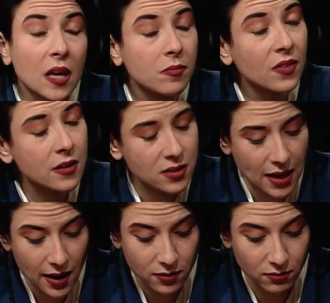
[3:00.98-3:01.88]
they
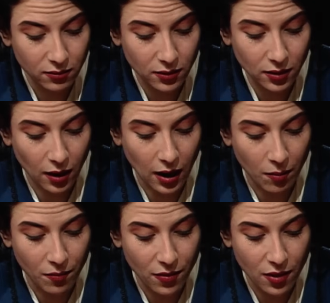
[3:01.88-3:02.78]
said
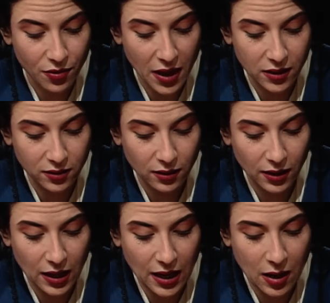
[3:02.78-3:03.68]
that
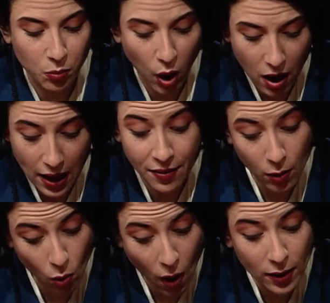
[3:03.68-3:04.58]
it
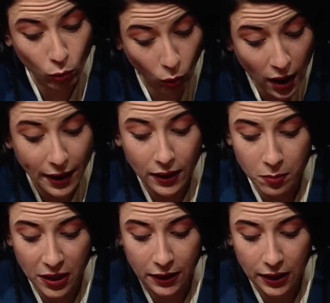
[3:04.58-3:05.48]
and they were quite right.
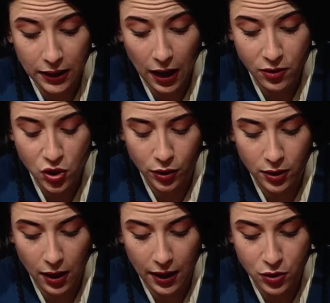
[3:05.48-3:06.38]
I mean, that I
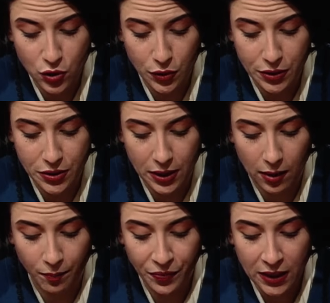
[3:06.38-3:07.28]
should
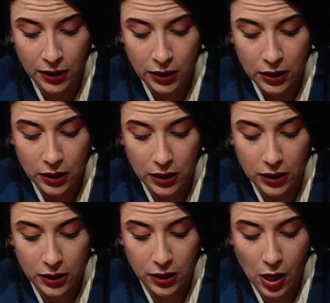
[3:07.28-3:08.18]
go
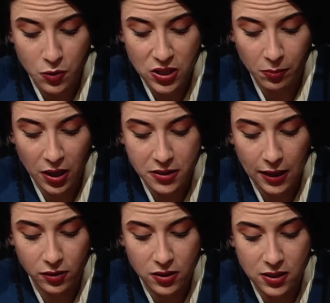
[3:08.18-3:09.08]

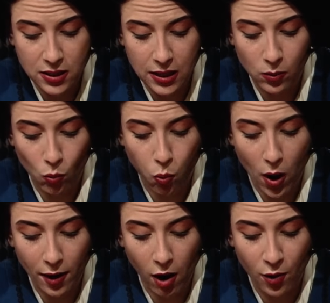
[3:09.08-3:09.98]
someplace else and see
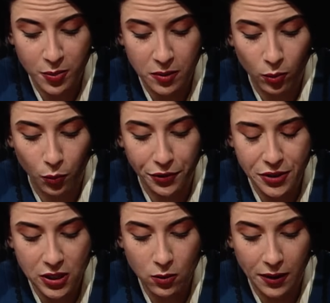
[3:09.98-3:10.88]
what other people were
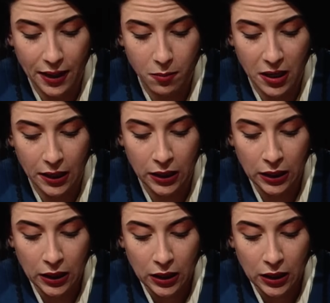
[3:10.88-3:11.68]
doing. I mean."